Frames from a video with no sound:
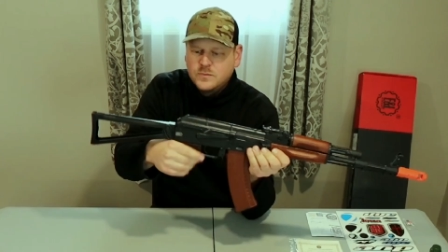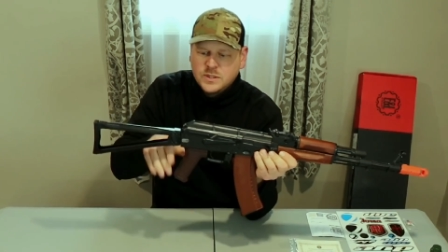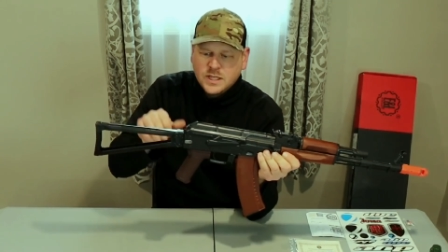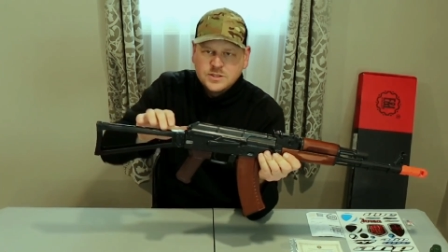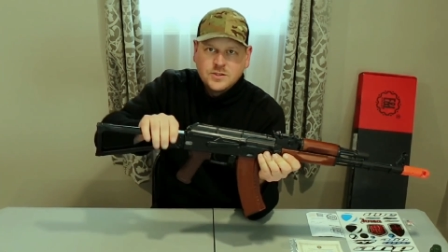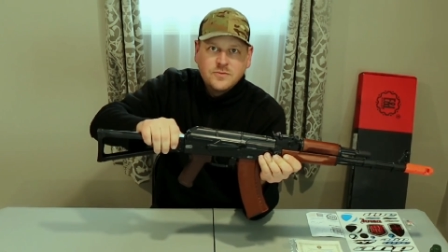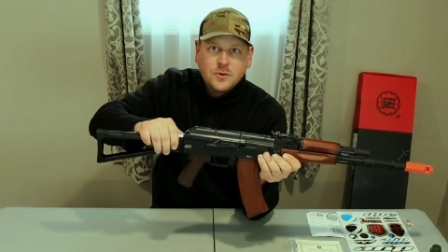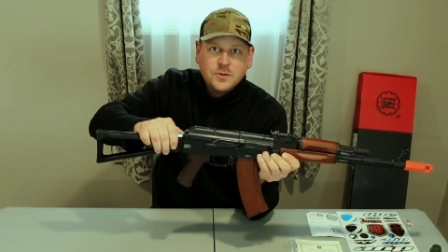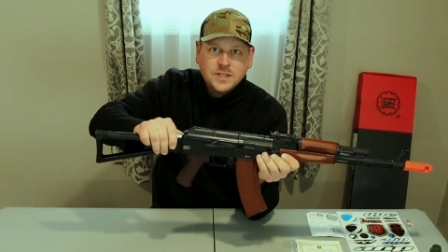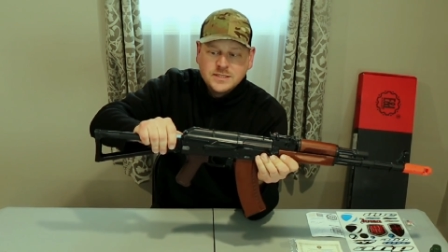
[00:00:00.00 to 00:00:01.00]
You got your
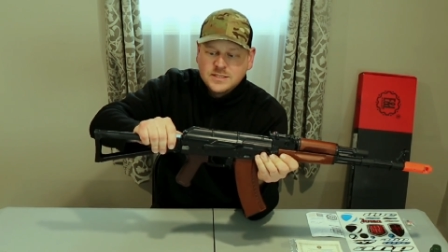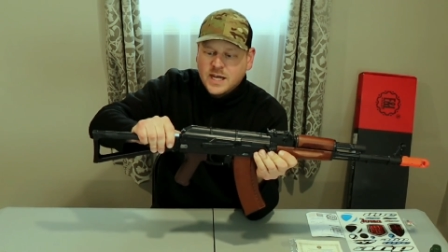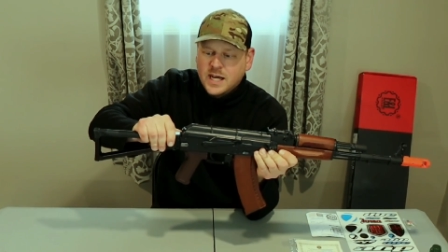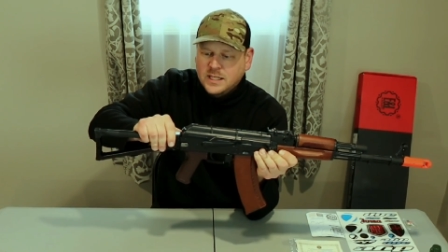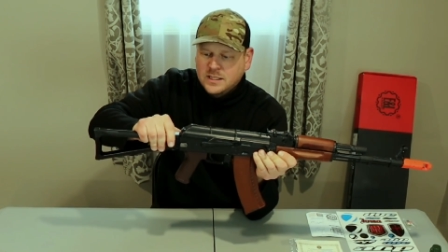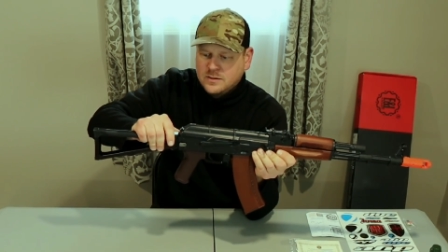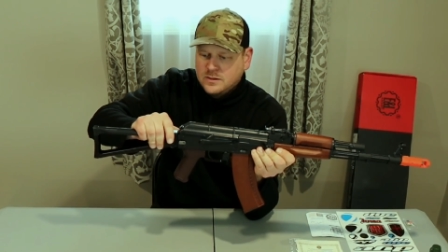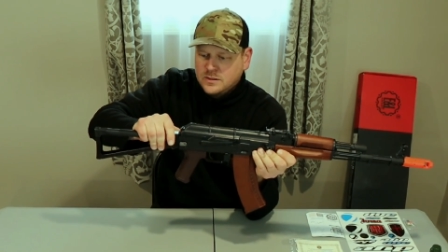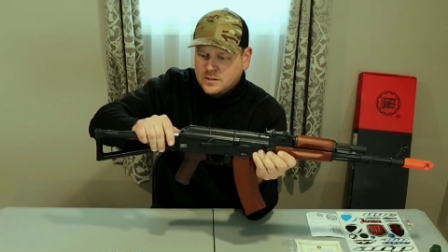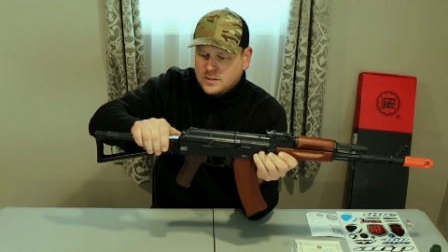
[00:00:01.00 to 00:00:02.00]
folding stock
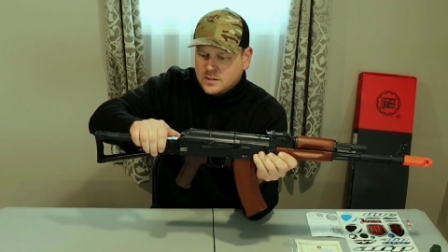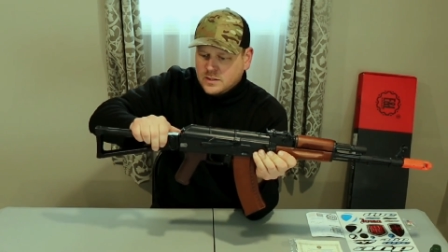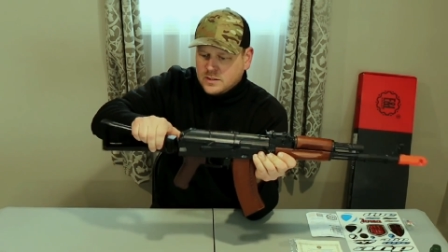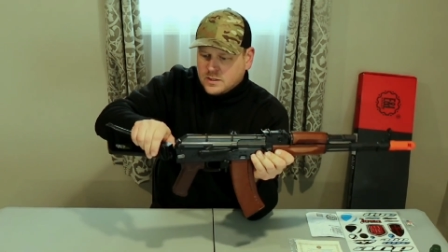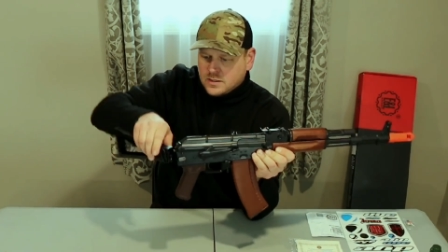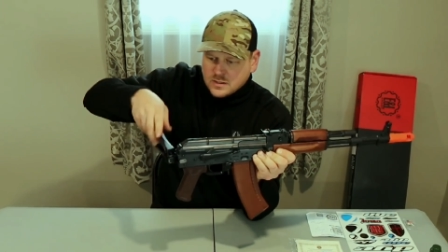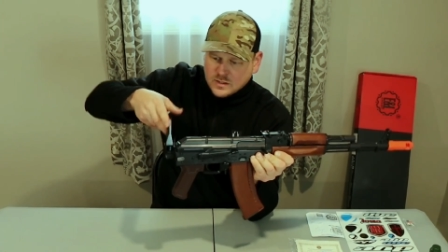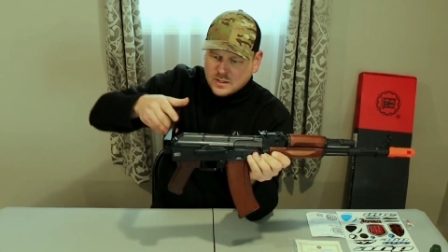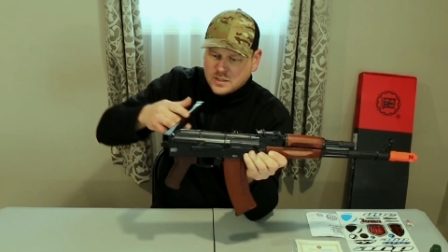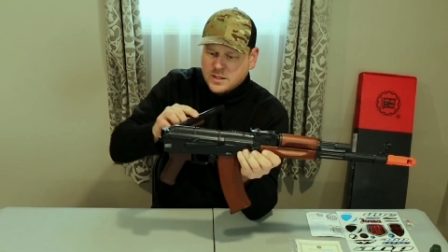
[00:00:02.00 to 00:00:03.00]

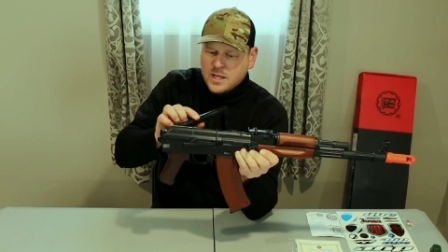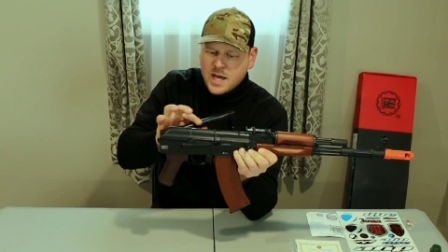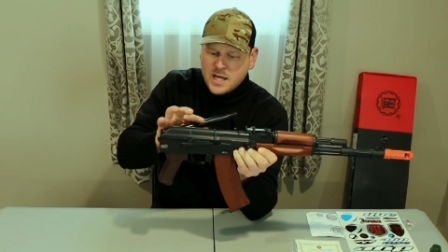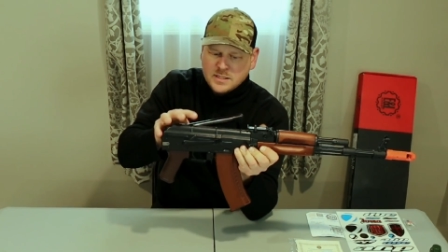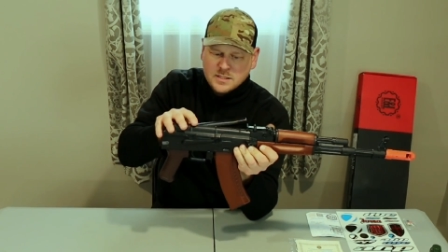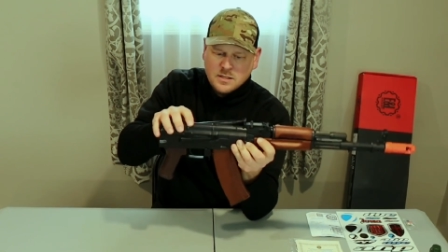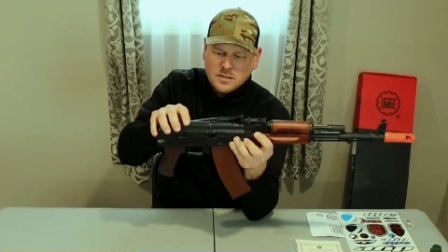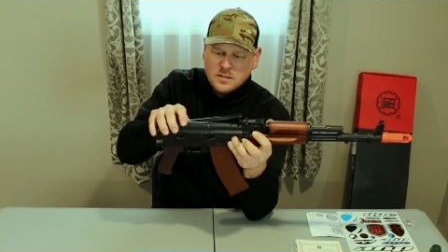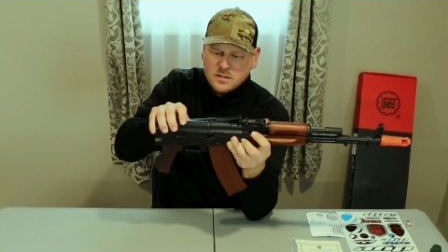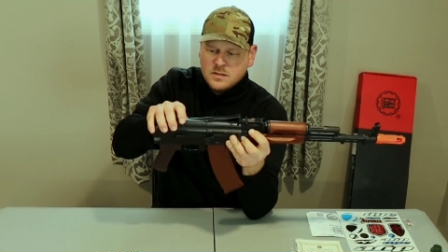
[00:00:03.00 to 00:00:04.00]
like that.
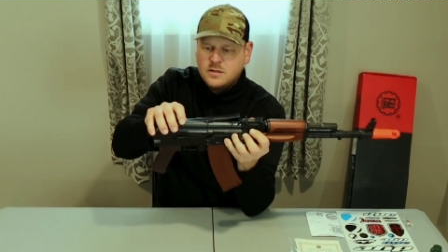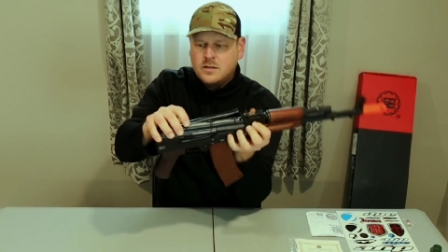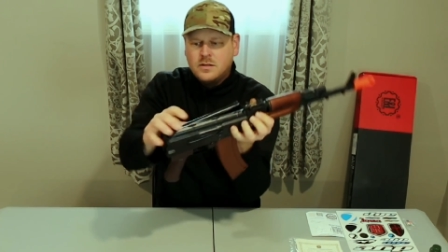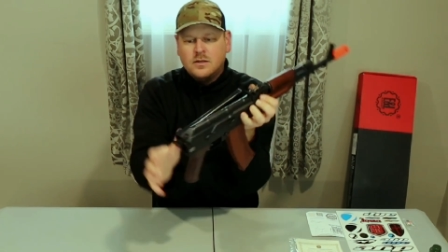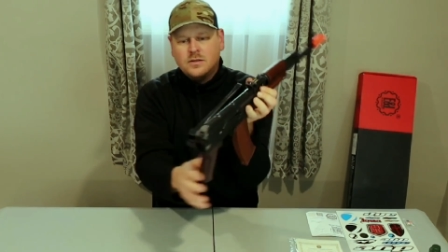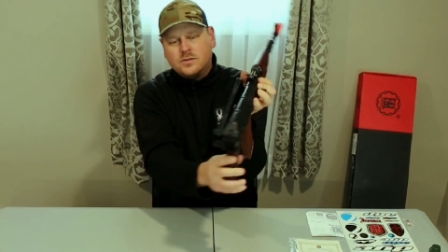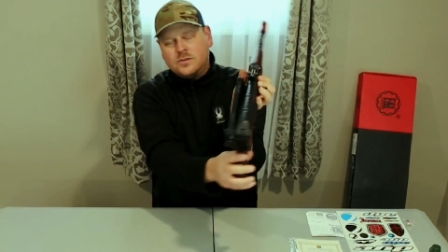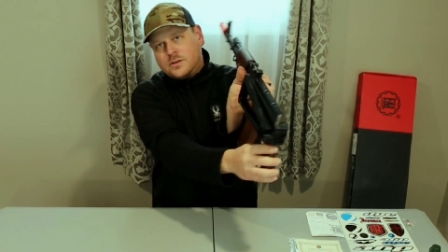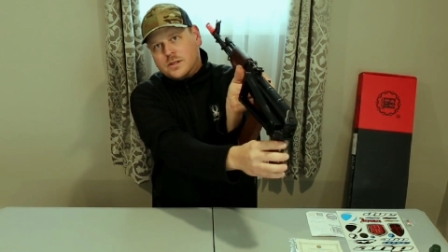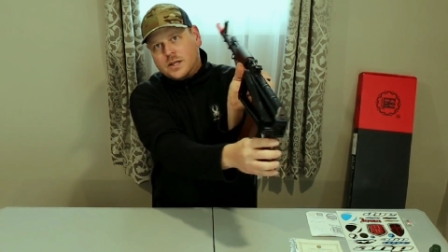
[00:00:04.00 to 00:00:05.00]

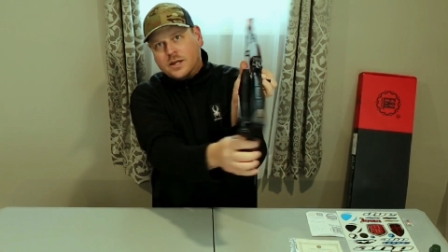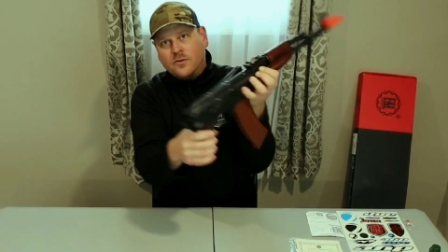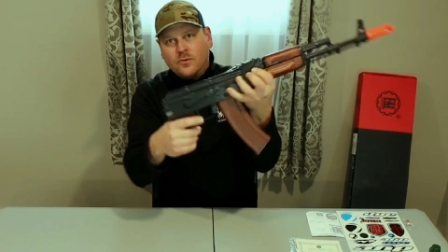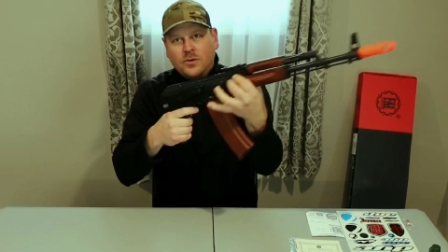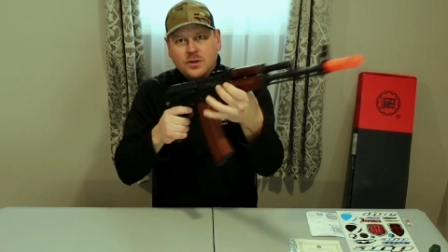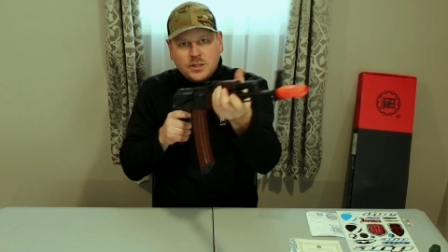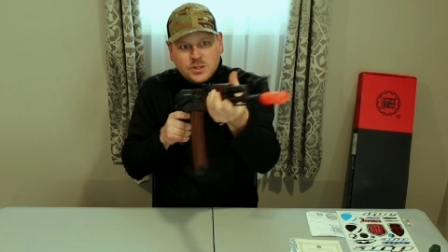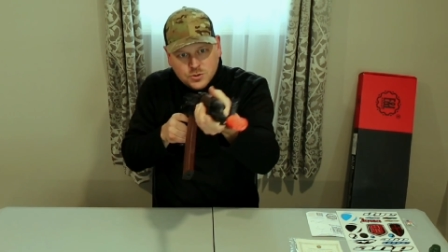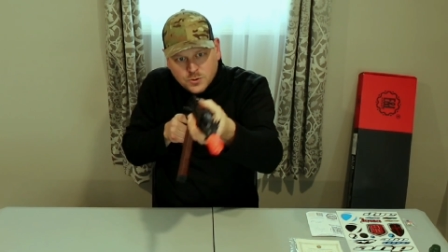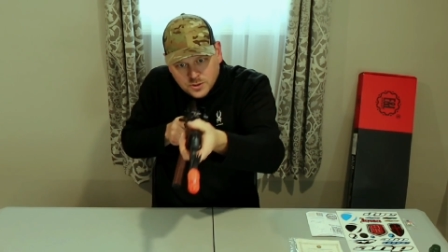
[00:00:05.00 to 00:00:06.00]
So you can get it really
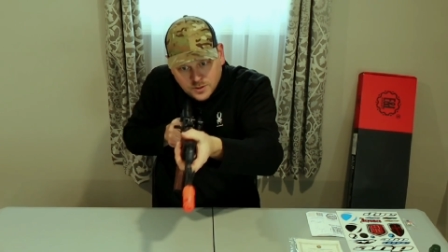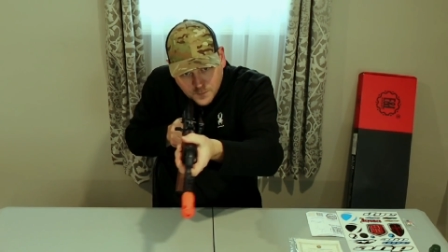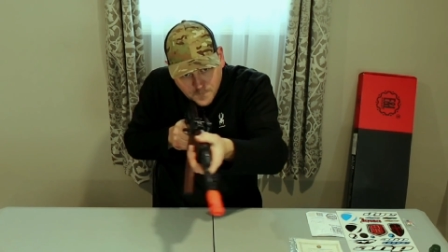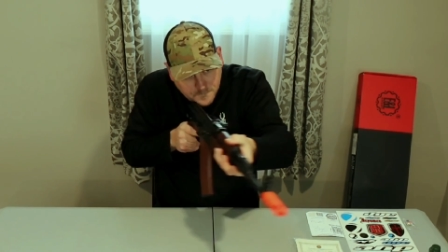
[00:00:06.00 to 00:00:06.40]
short,